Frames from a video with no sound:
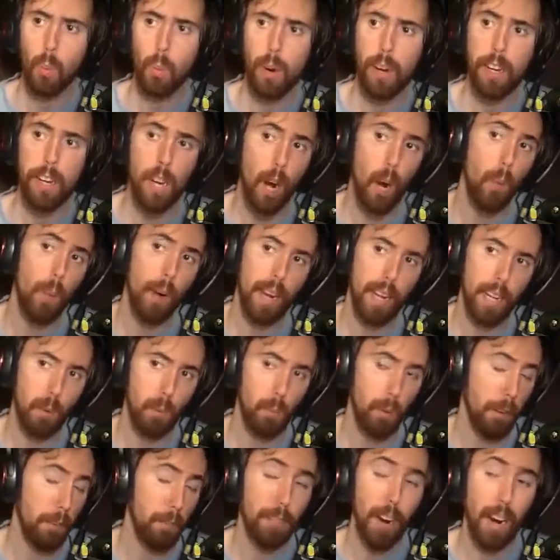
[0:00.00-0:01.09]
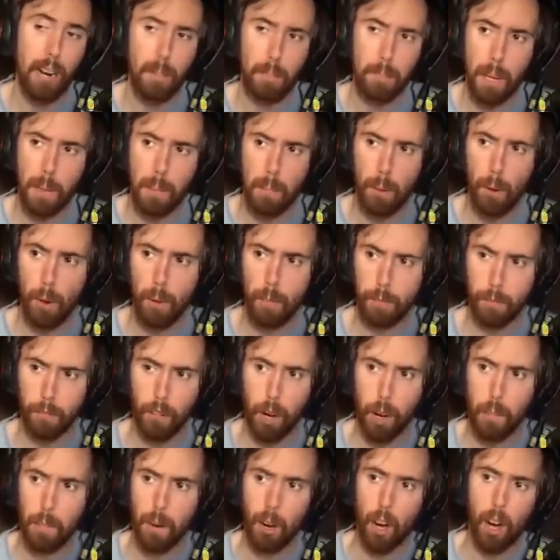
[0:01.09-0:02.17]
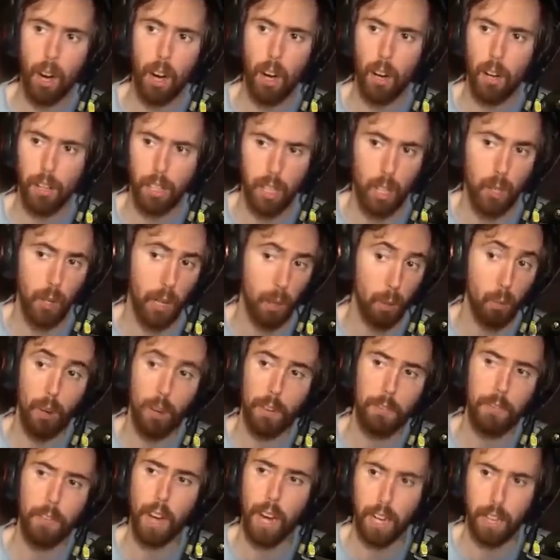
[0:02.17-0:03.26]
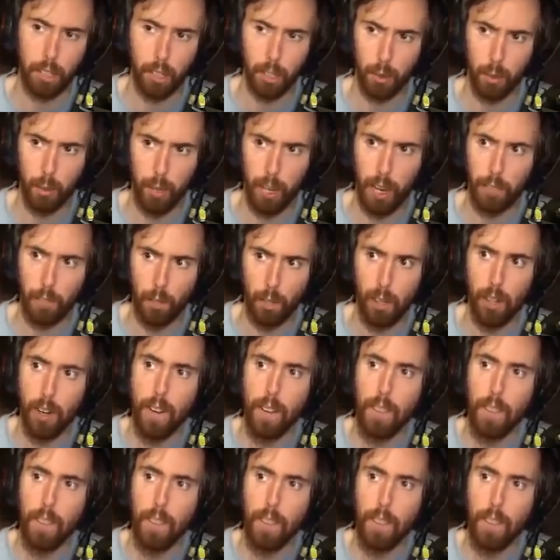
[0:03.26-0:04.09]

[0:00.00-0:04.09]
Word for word: we go in and we fight people from, you know, like one faction or whatever,